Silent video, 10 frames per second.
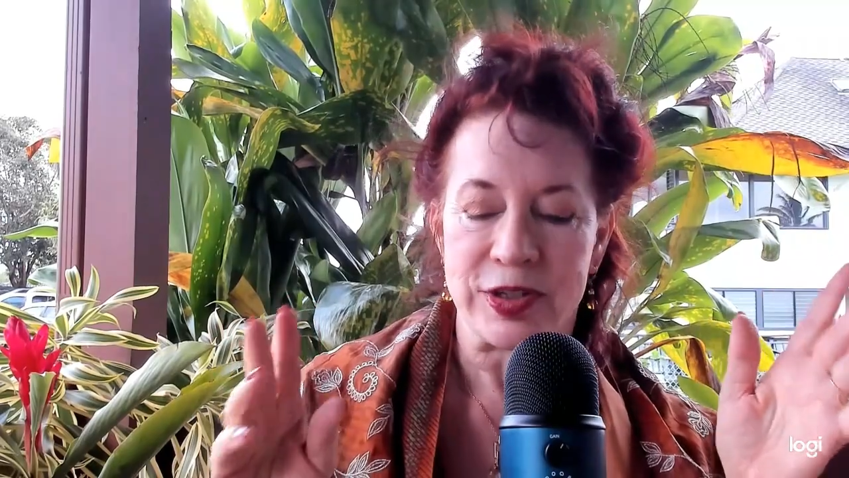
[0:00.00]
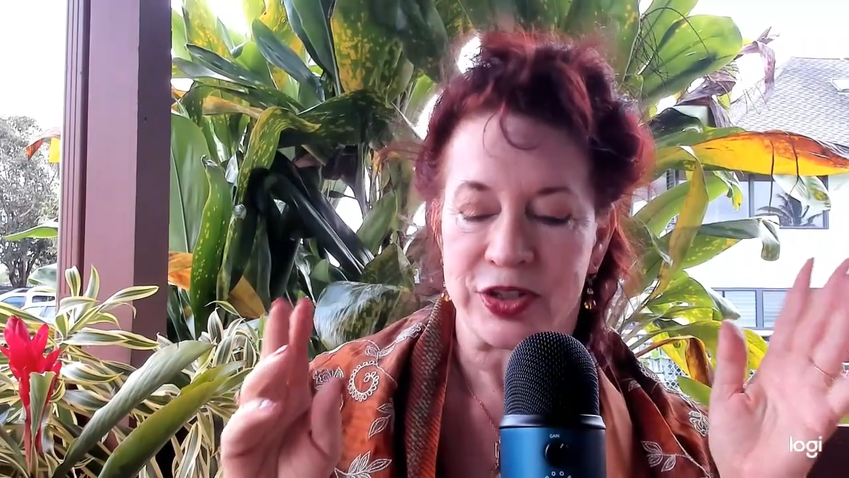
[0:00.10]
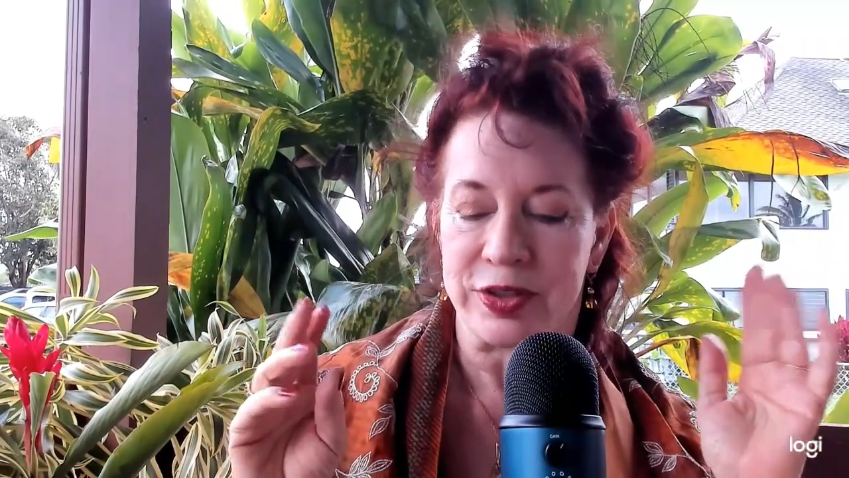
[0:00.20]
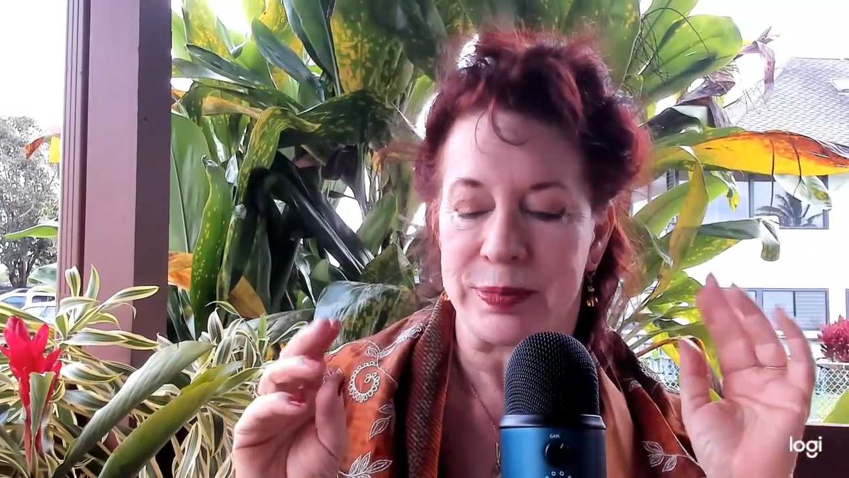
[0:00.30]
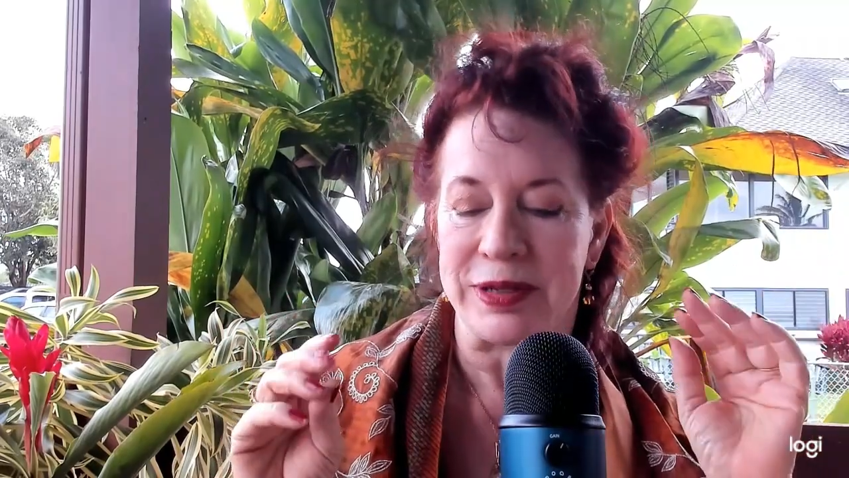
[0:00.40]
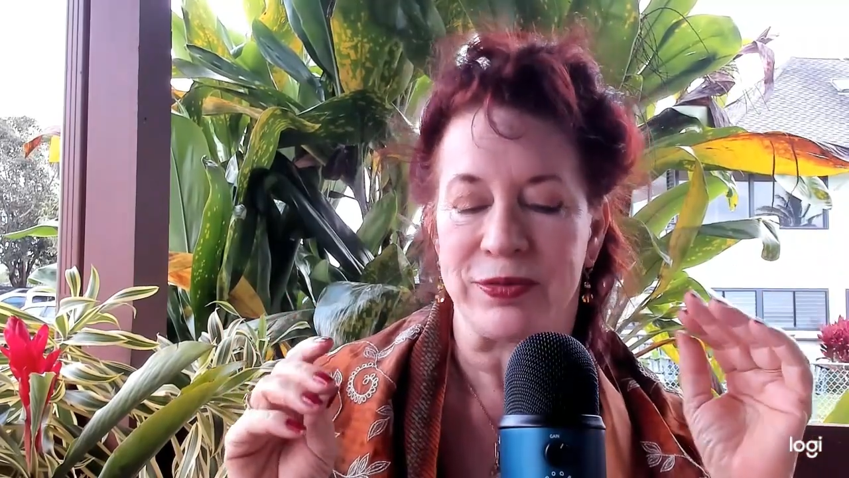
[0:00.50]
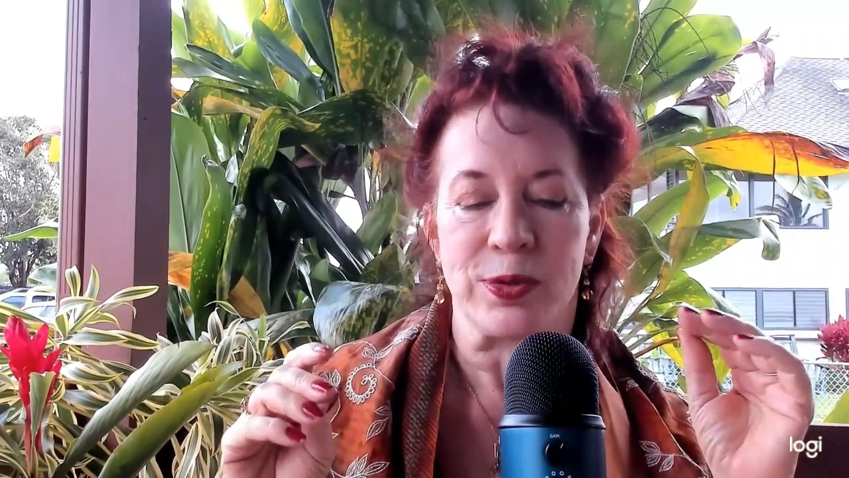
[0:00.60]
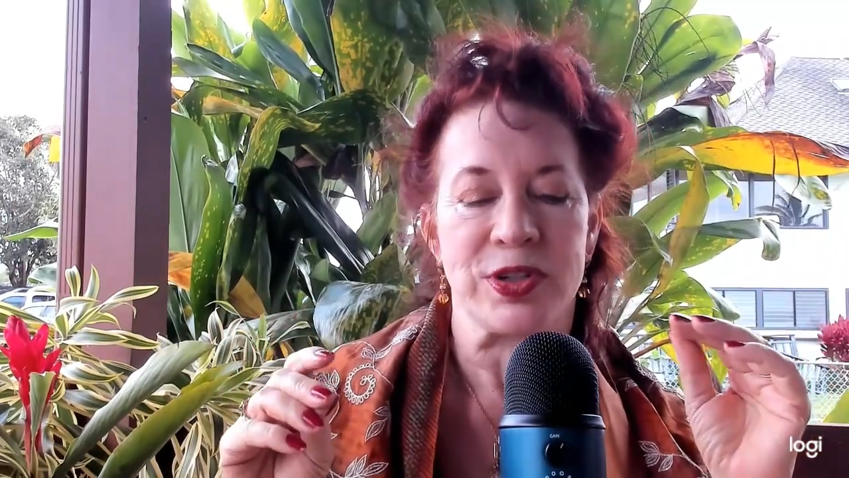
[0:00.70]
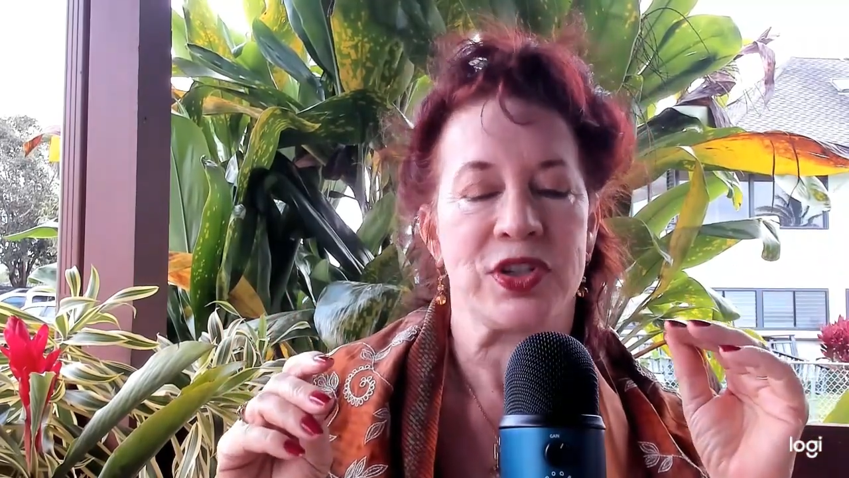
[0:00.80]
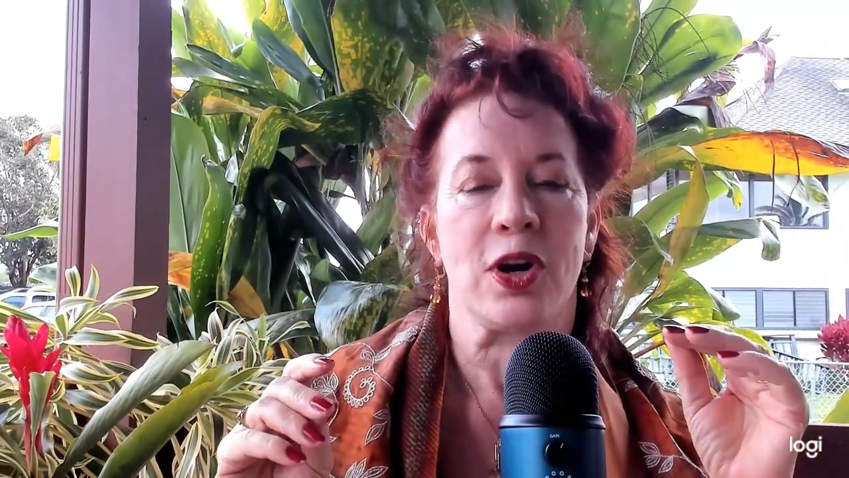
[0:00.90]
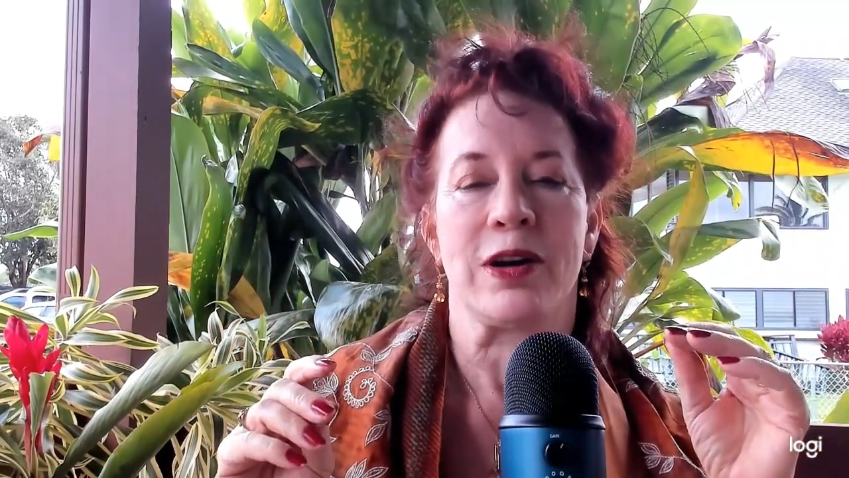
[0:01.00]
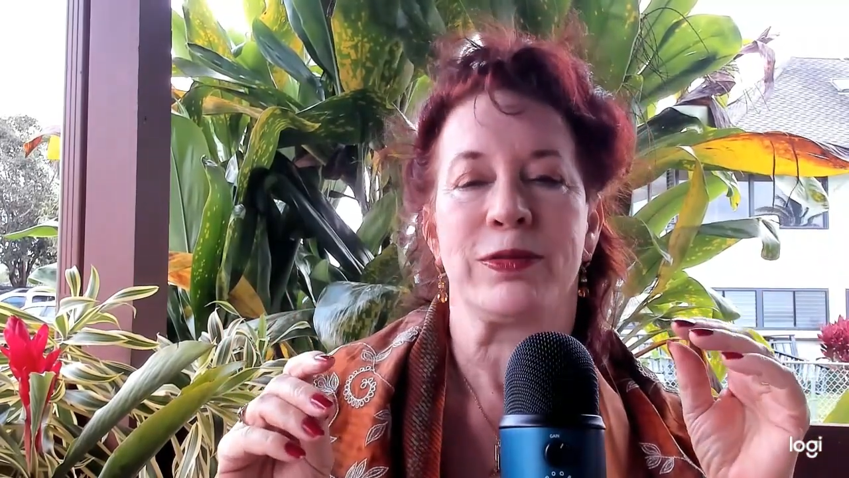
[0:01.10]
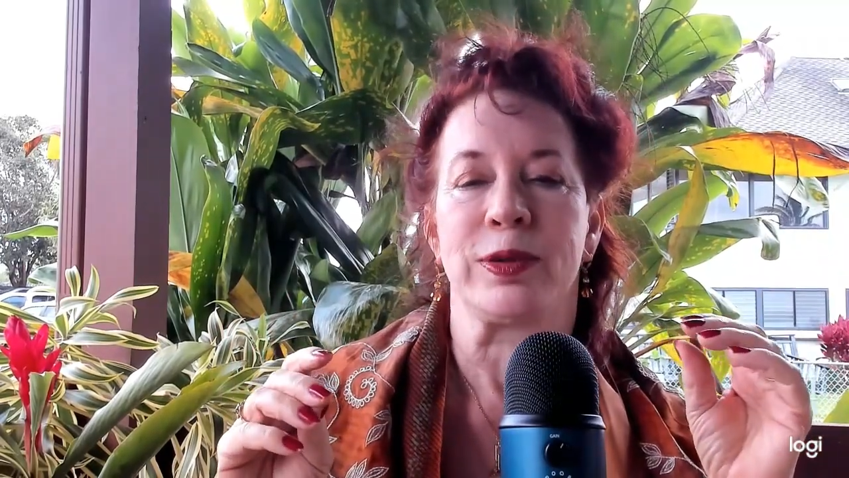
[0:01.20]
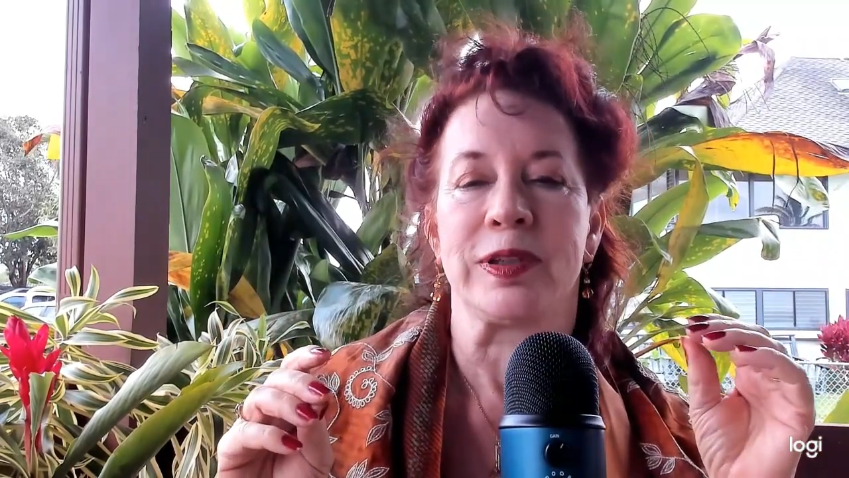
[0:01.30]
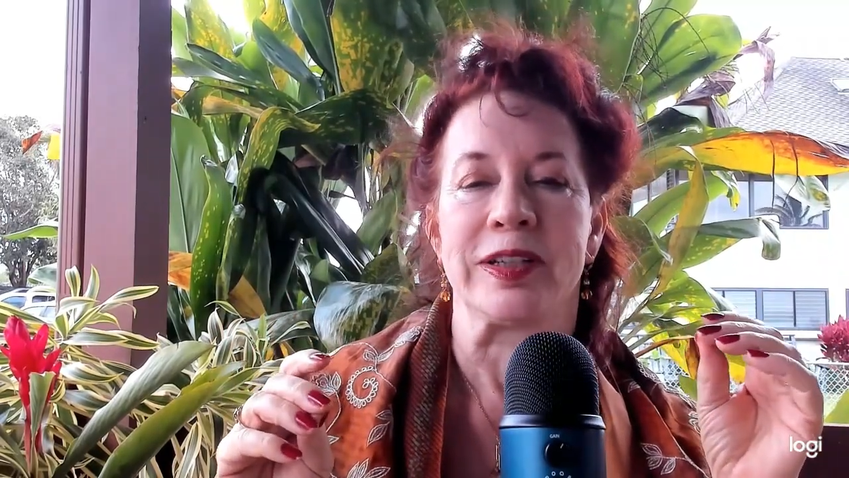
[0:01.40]
should be forced to
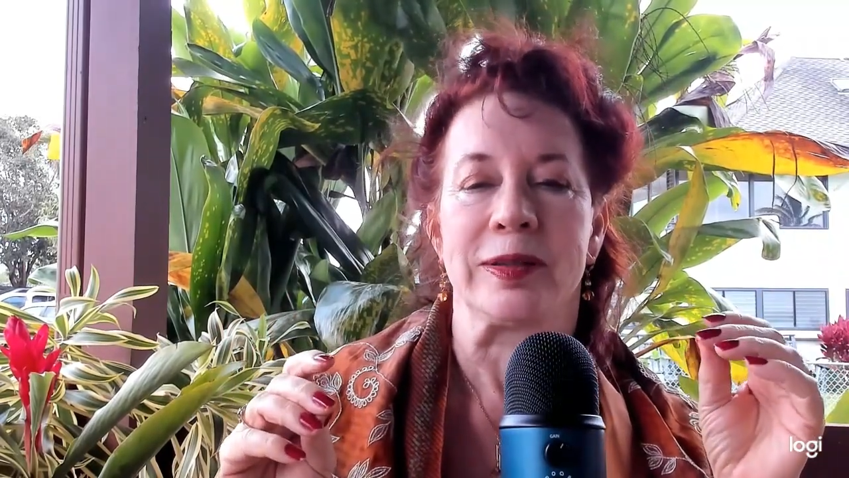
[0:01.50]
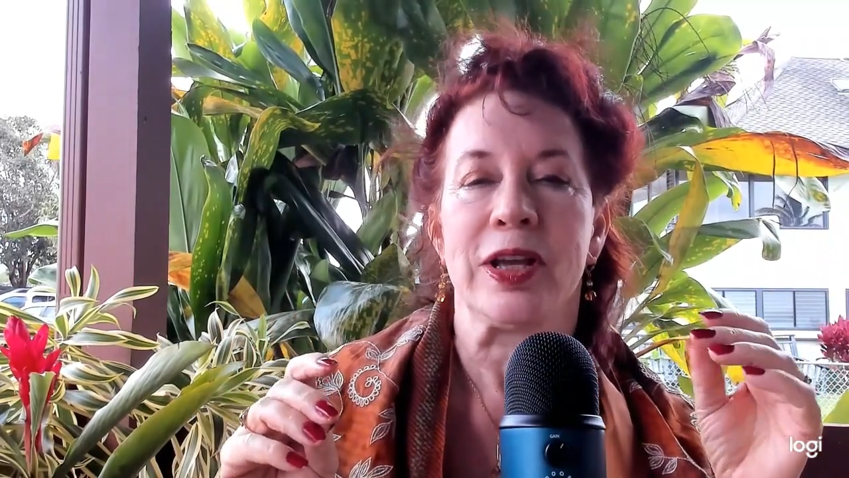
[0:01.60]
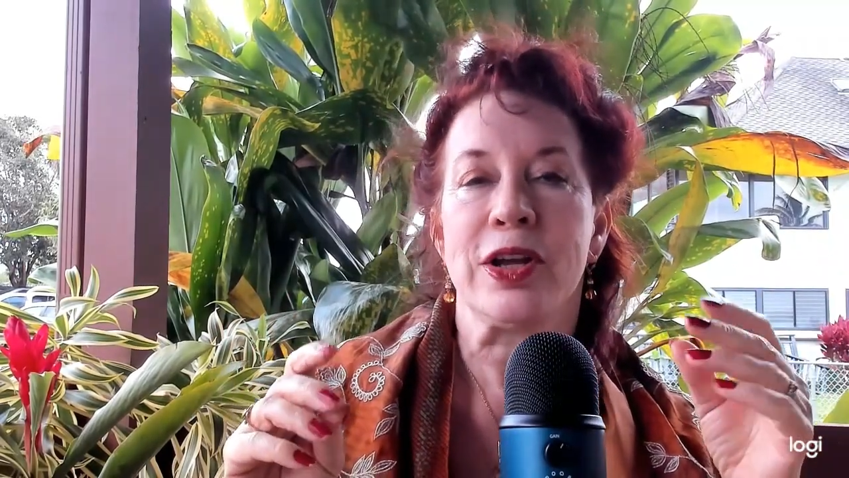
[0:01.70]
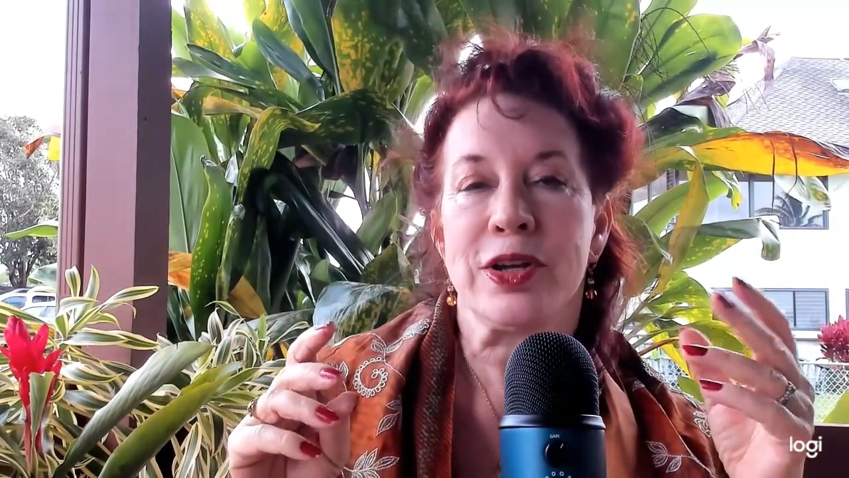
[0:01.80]
offer a little